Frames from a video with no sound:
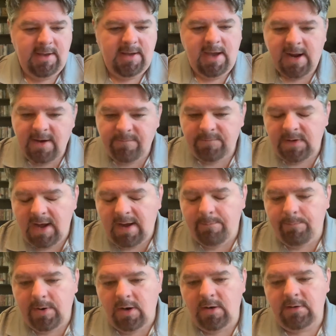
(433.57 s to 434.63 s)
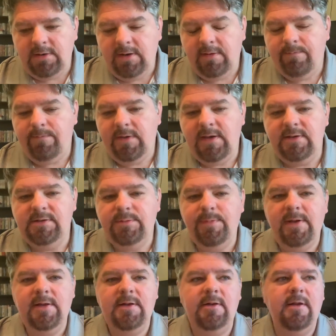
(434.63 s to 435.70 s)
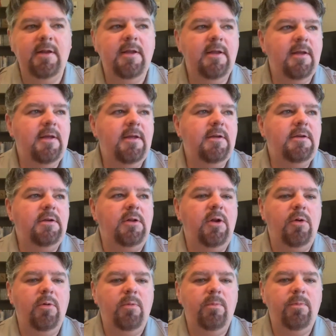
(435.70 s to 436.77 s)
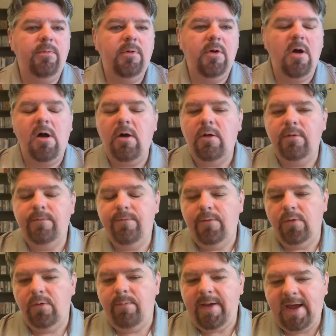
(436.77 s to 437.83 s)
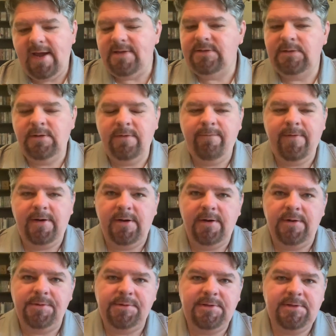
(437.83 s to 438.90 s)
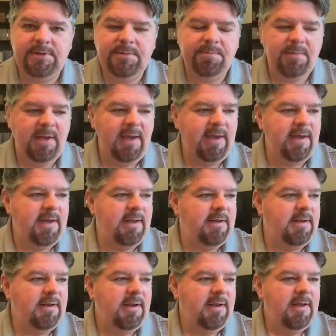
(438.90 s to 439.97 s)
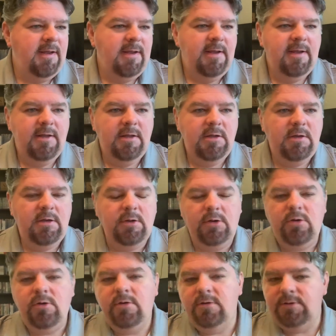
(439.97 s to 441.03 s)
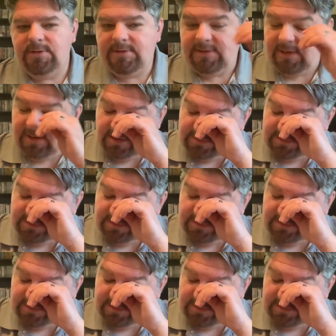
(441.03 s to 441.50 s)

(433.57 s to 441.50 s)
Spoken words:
And if not burnt, he's been, you know, called for pass interference. And, you know, you can just see it.